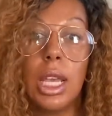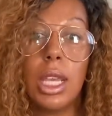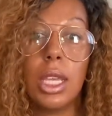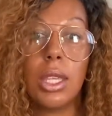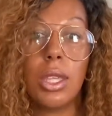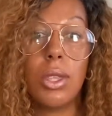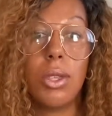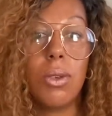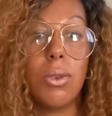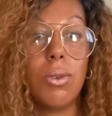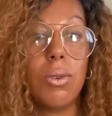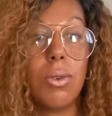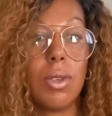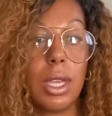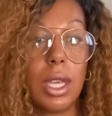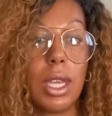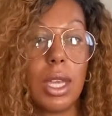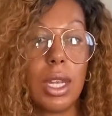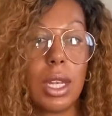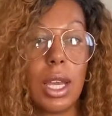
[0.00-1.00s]
you
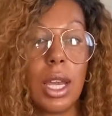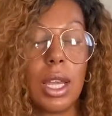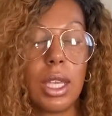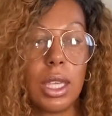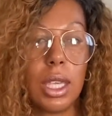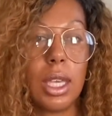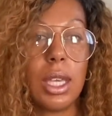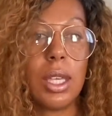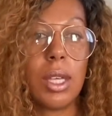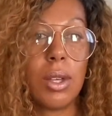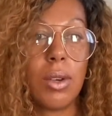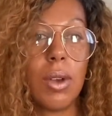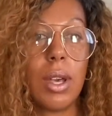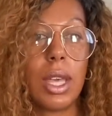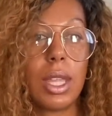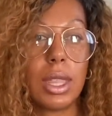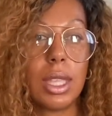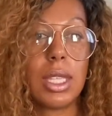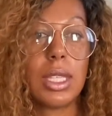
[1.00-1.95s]
cannot yell at this